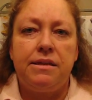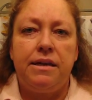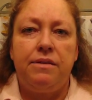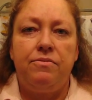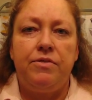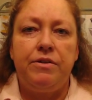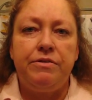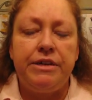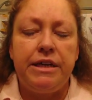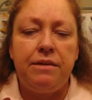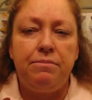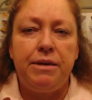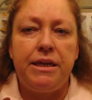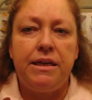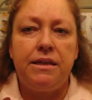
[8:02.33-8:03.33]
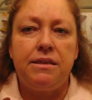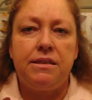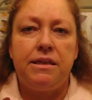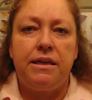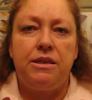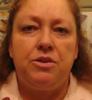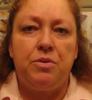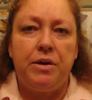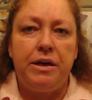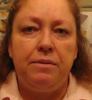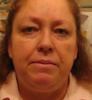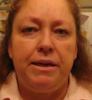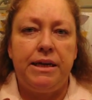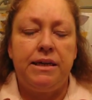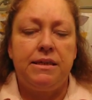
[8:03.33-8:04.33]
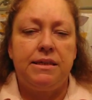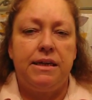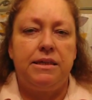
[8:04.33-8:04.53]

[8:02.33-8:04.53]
then 15 minutes, then 20 minutes.